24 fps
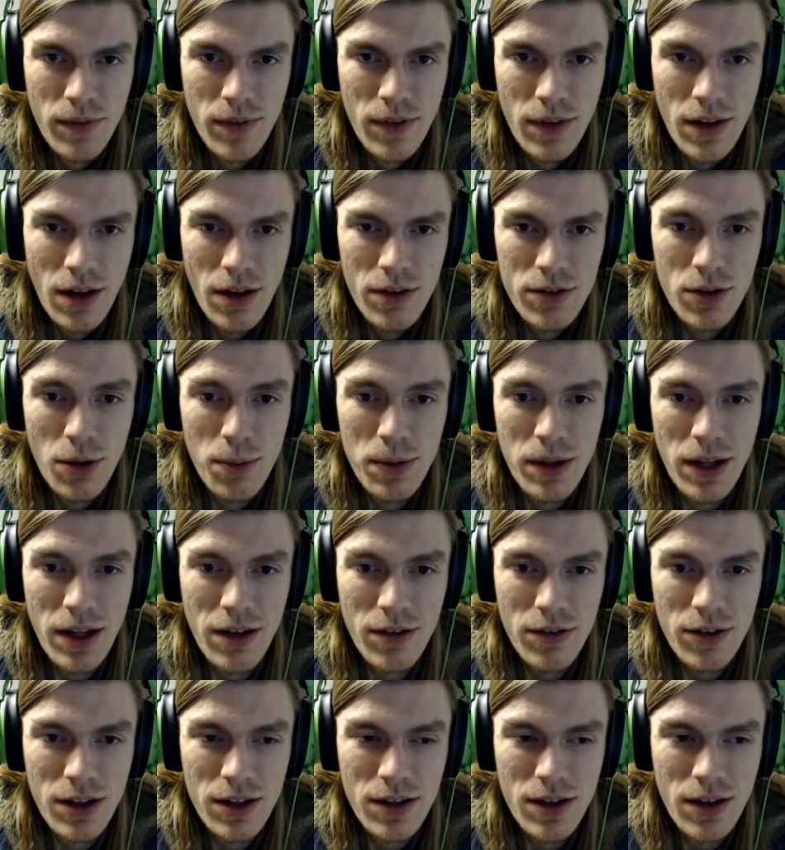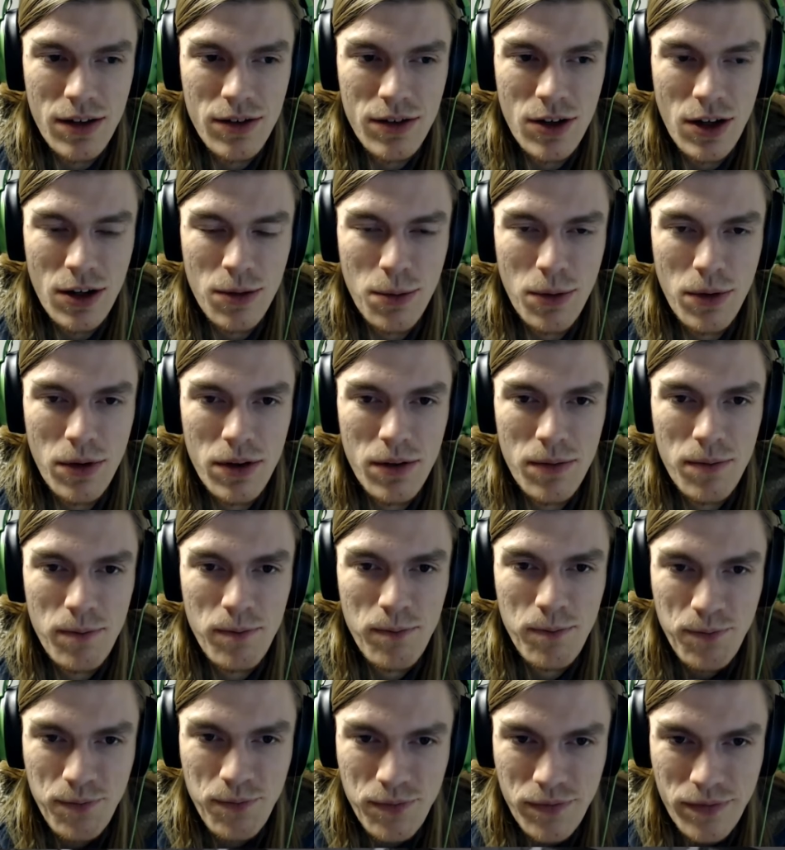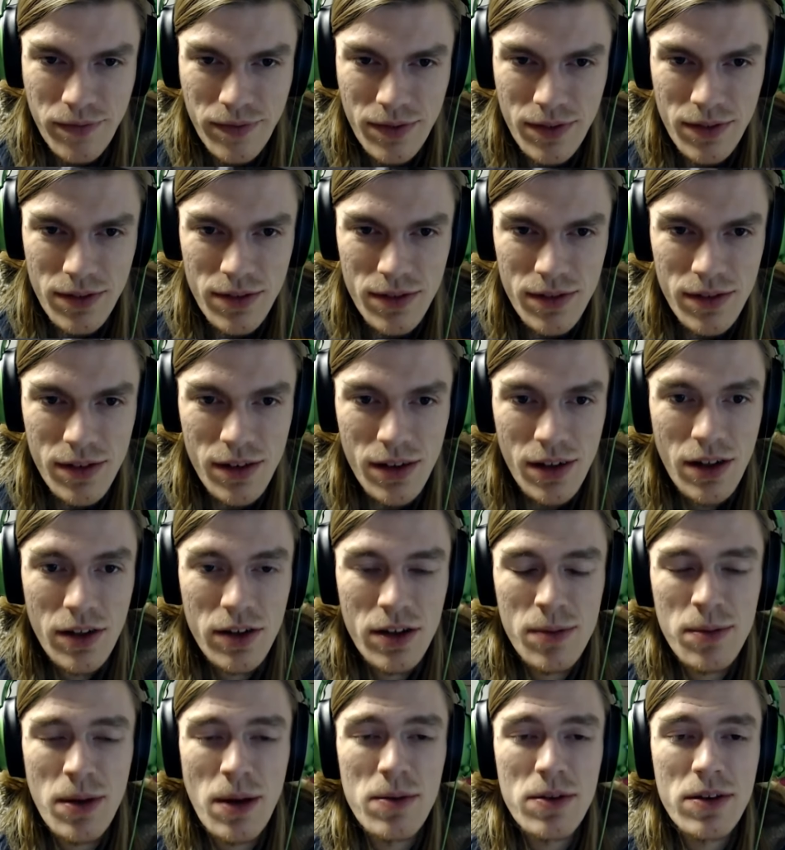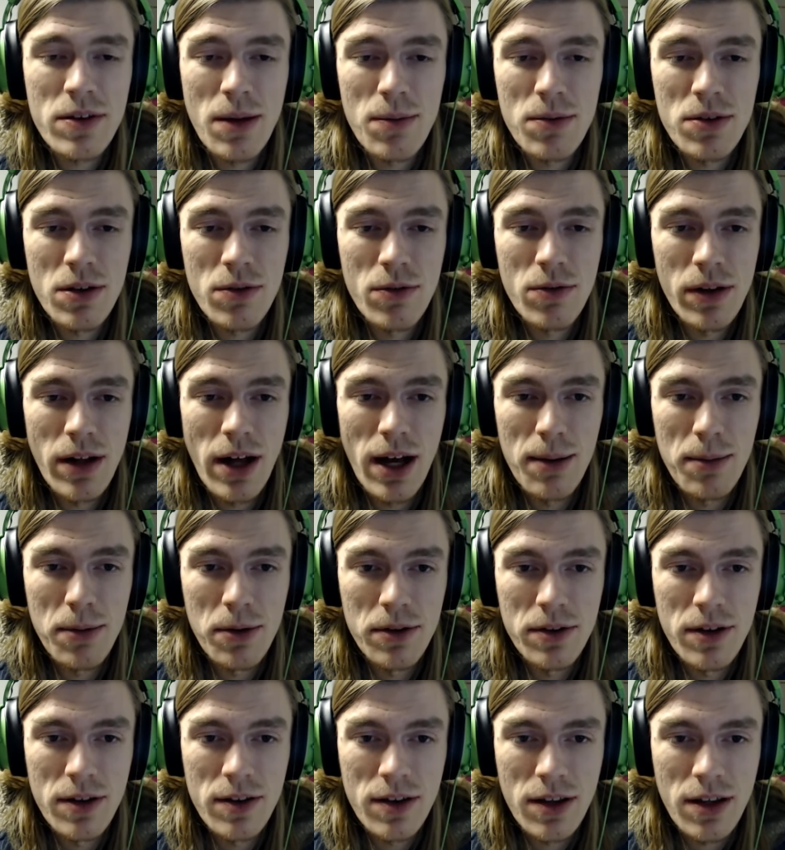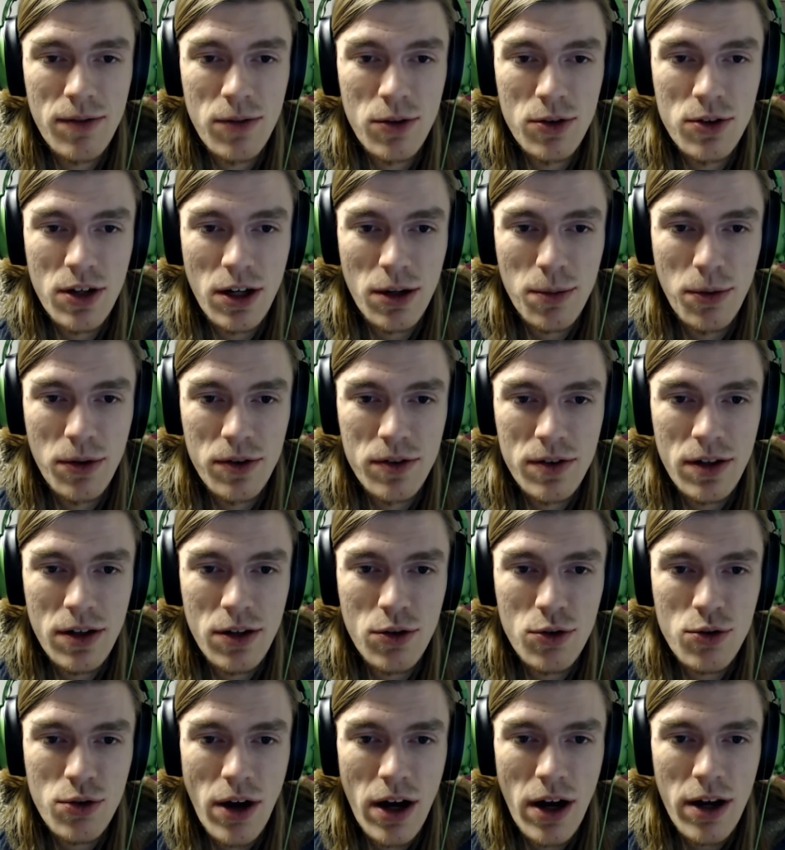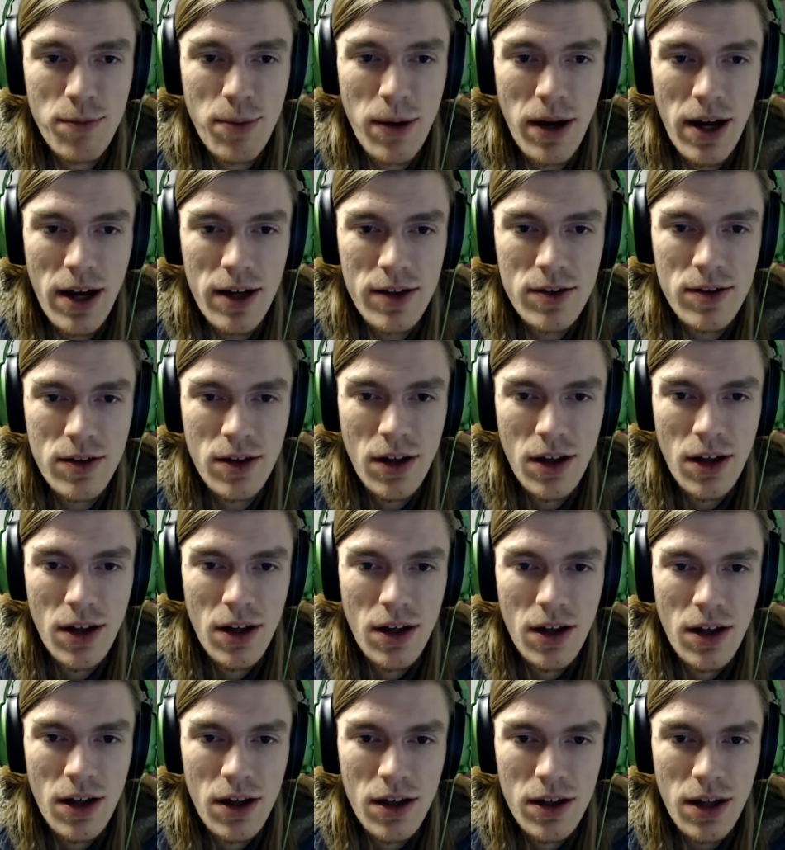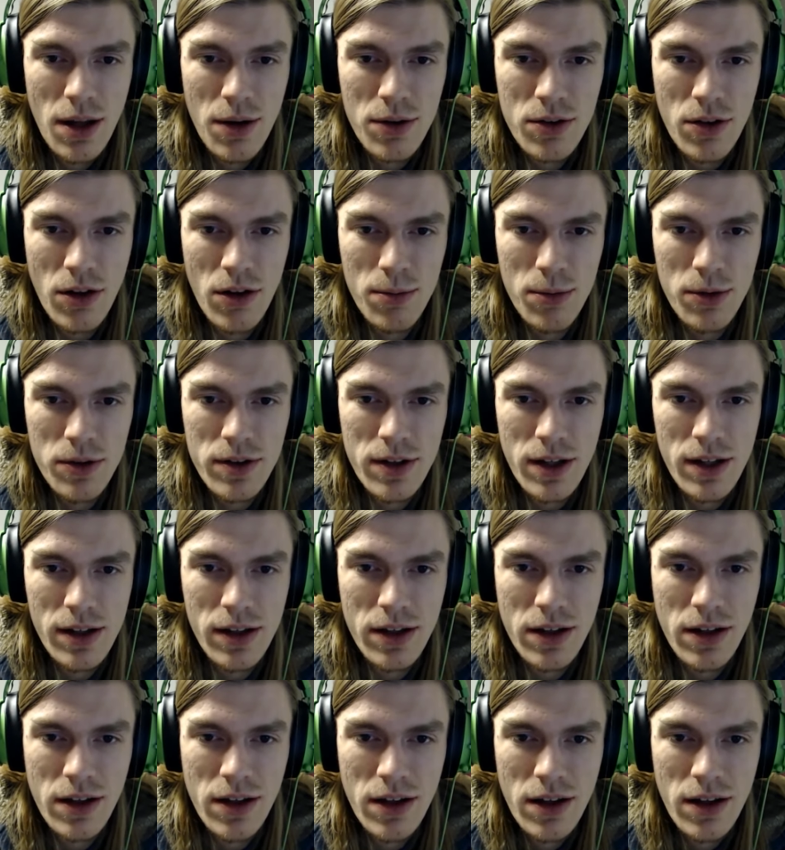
I was hoping that I would get that checkpoint. Sometimes this game is unreliable and doesn't give you checkpoints that you drive past. That was almost deadly.